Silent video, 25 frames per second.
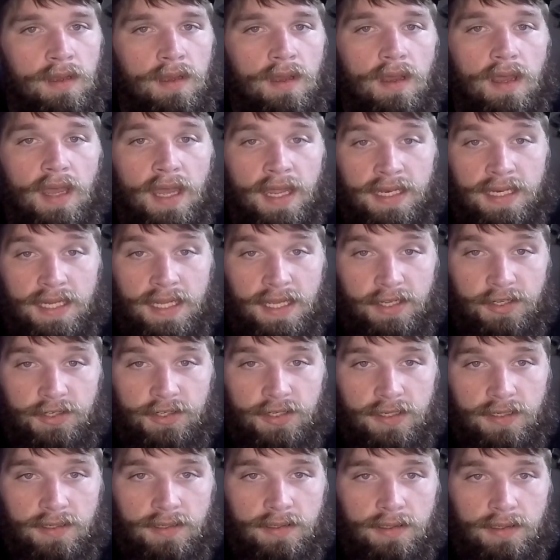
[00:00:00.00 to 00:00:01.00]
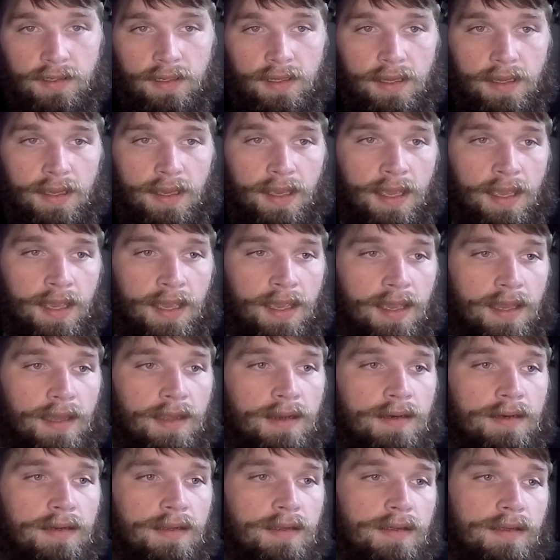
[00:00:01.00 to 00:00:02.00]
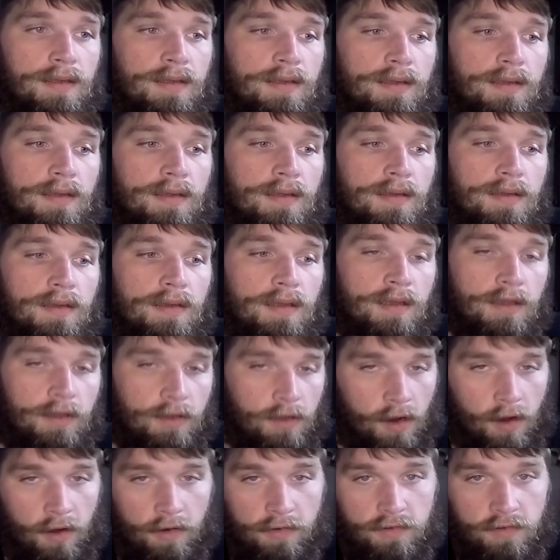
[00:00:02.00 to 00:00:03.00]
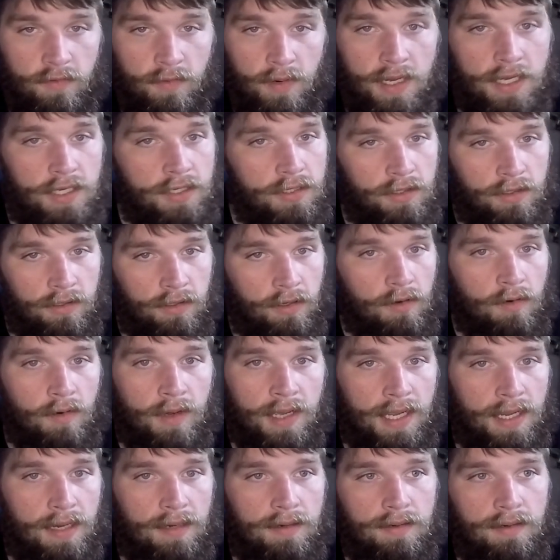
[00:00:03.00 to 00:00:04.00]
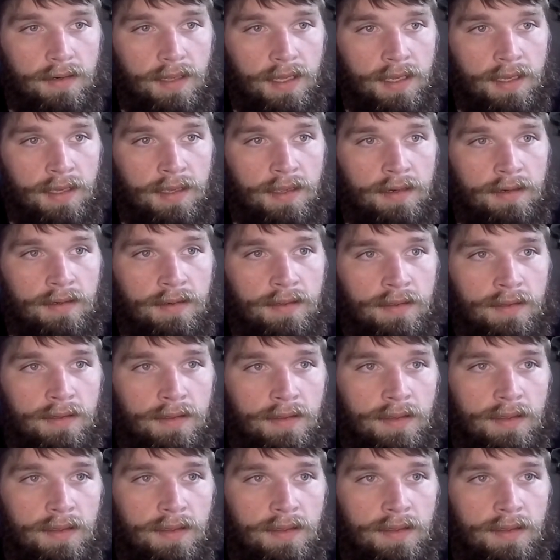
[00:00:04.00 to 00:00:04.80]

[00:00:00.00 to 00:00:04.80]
addiction and incarceration go hand in hand.